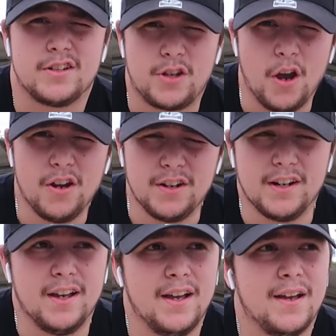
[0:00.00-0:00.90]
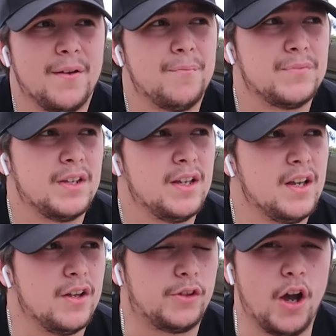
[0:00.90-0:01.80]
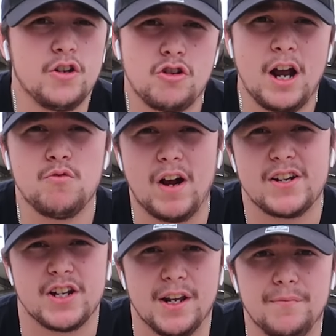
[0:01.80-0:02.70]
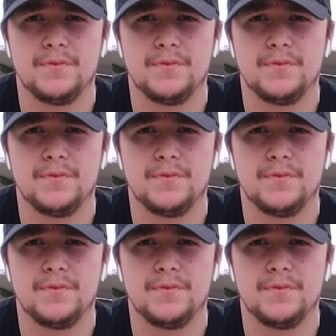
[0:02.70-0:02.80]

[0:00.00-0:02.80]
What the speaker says: don't try and rush it,